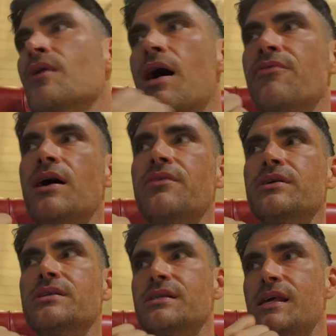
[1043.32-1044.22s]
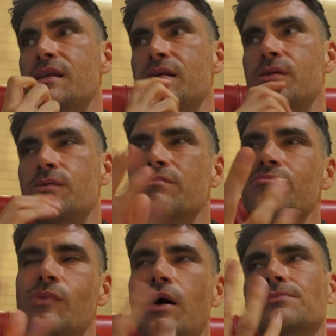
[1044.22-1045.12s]
I've kind of extended,
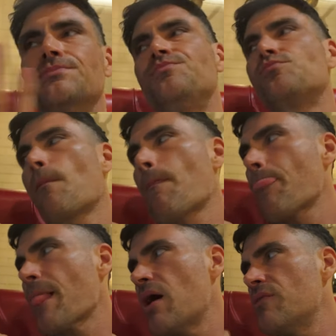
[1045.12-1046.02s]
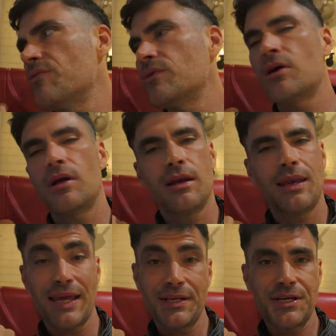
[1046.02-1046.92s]
well, I've got a
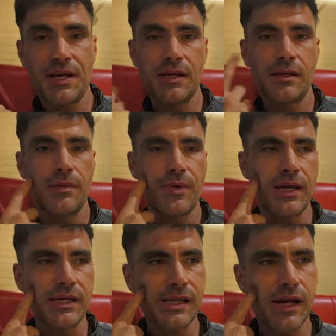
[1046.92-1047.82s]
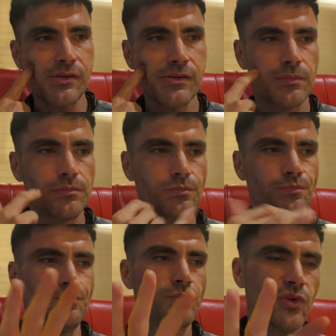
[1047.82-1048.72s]
late chicken in my guest house
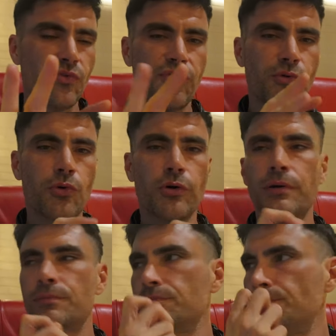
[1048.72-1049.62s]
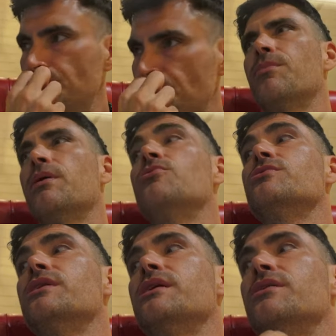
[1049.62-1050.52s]
till 4, but I'm
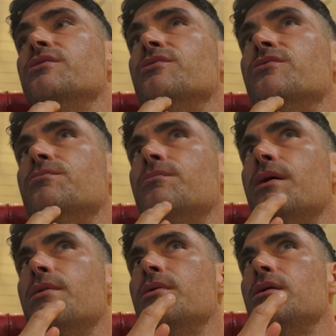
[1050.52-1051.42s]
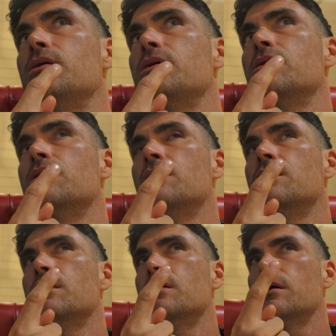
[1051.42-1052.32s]
also thinking of maybe
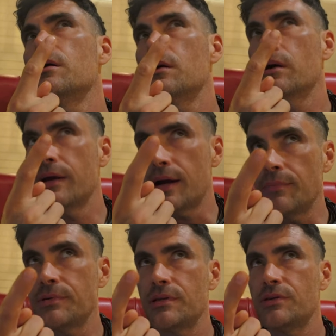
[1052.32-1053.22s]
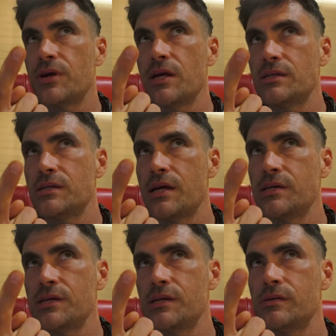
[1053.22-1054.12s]
going up to the train
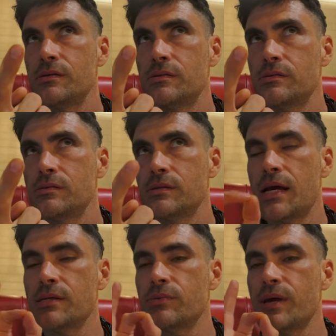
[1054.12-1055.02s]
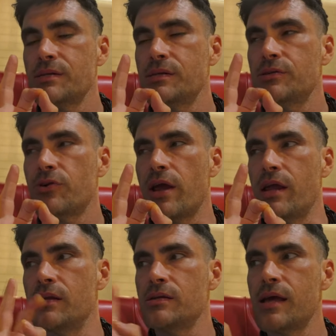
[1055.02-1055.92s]
station. So I'm catching the
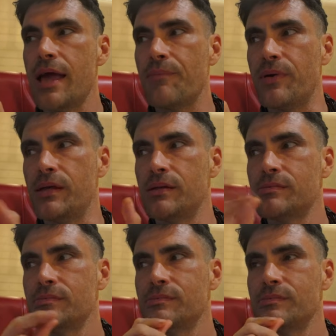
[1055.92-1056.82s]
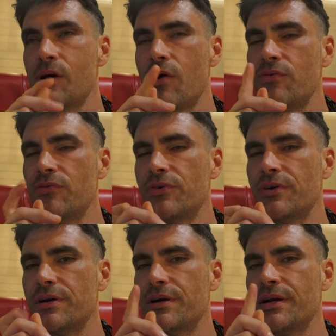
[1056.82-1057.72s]
train to Hempy
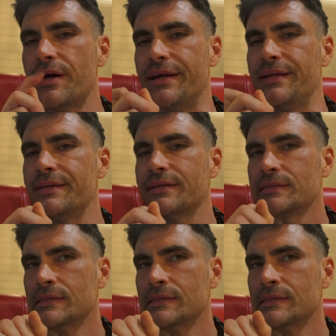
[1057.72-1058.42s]
overnight.